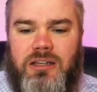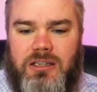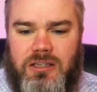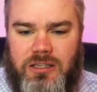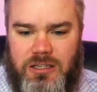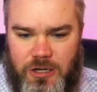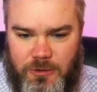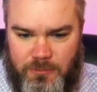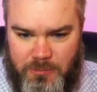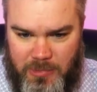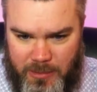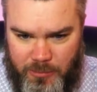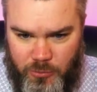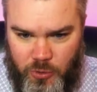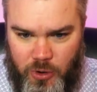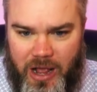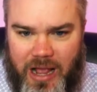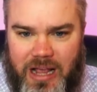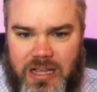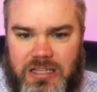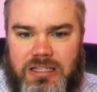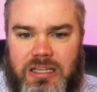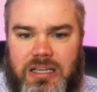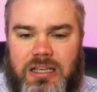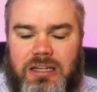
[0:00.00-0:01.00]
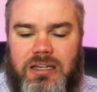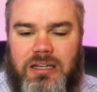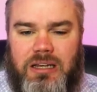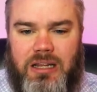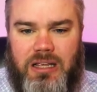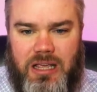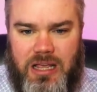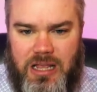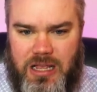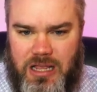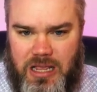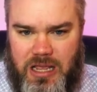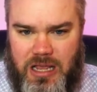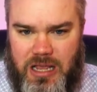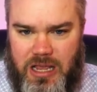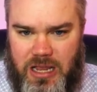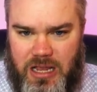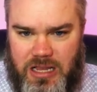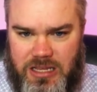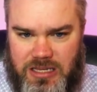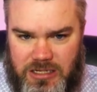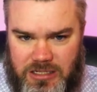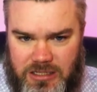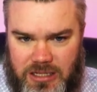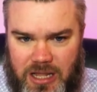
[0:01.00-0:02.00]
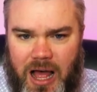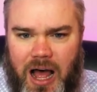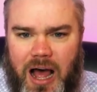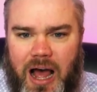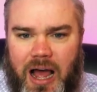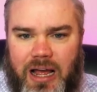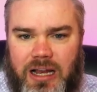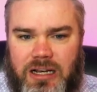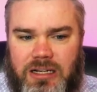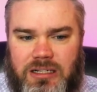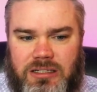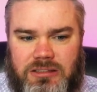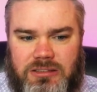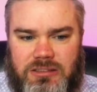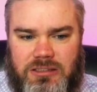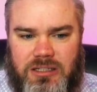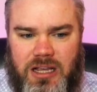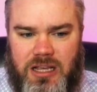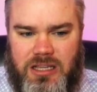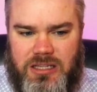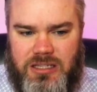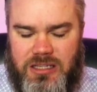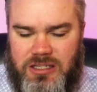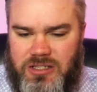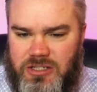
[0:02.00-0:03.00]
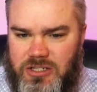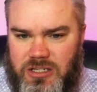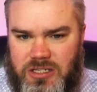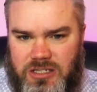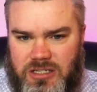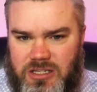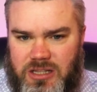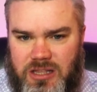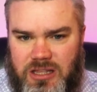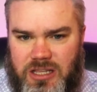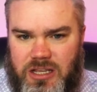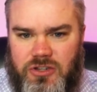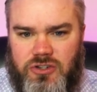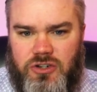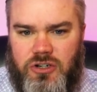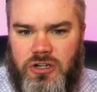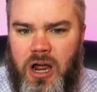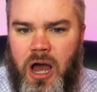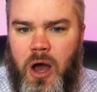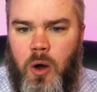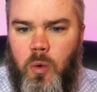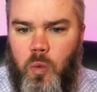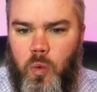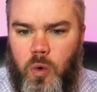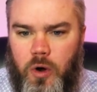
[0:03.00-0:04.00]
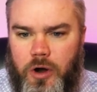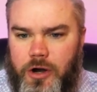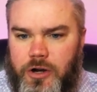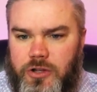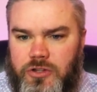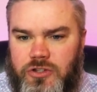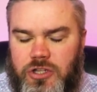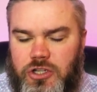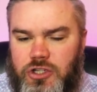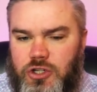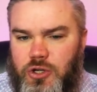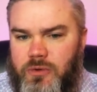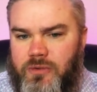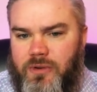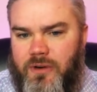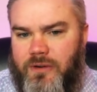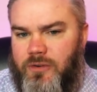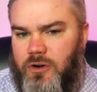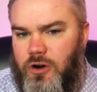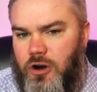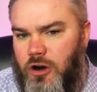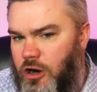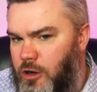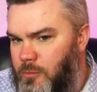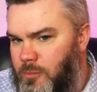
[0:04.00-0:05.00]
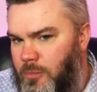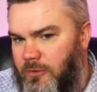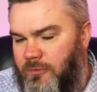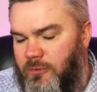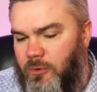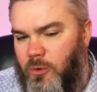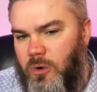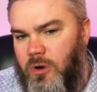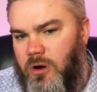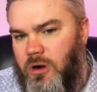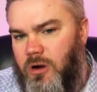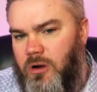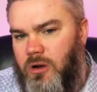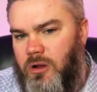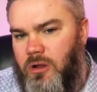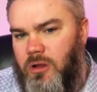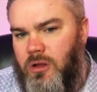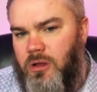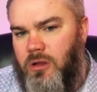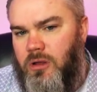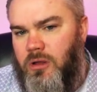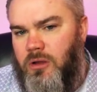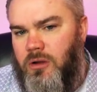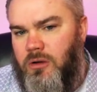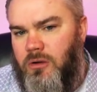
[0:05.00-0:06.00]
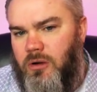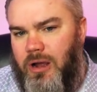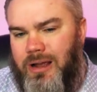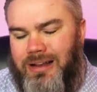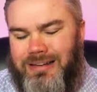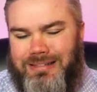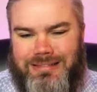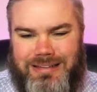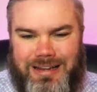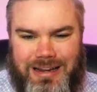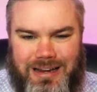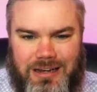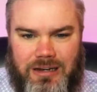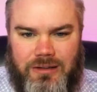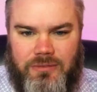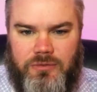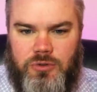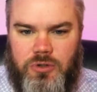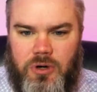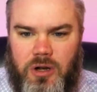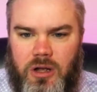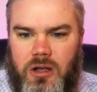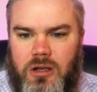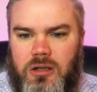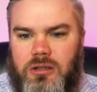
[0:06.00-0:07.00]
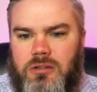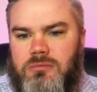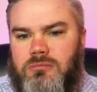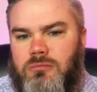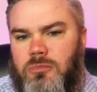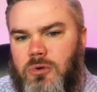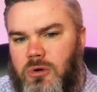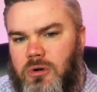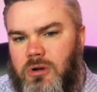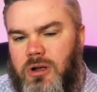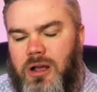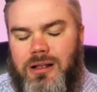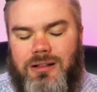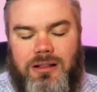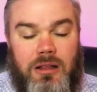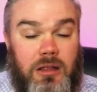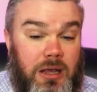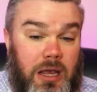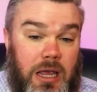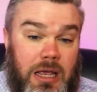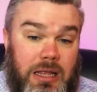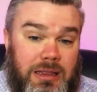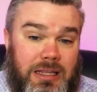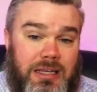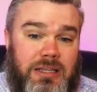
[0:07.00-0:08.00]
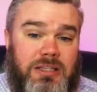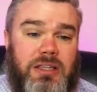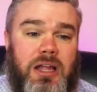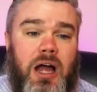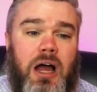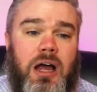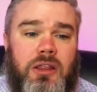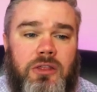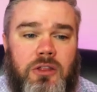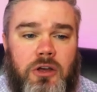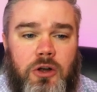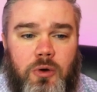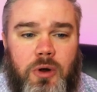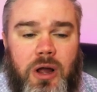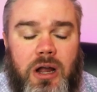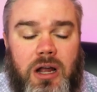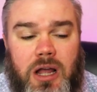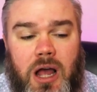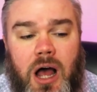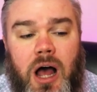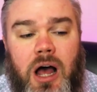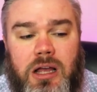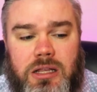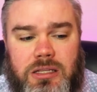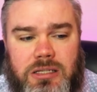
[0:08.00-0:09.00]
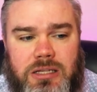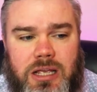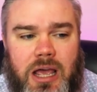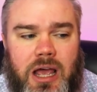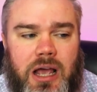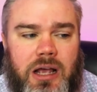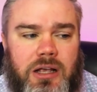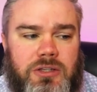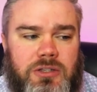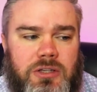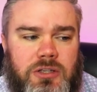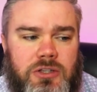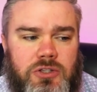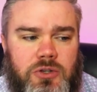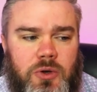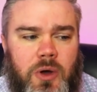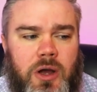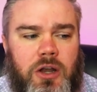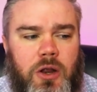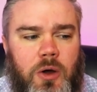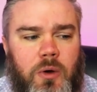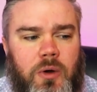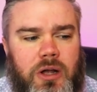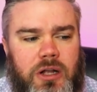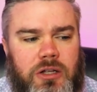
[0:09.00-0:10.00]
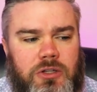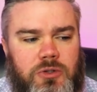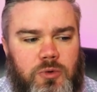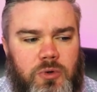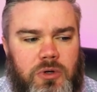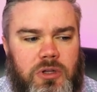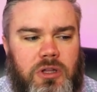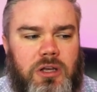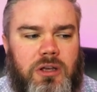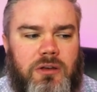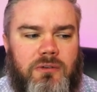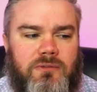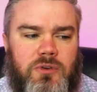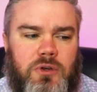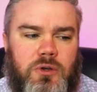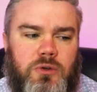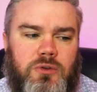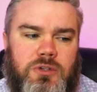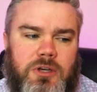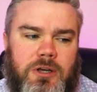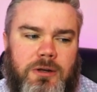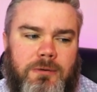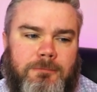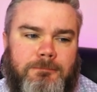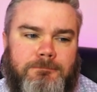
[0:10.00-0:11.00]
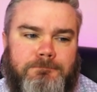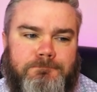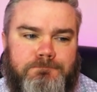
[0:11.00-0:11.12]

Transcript: to memorize it. It's a lot. Because it's just, these are not words that you've ever heard before, right? Deed of trust, mortgage, at least not in the correct context. And so I know it gets really confusing.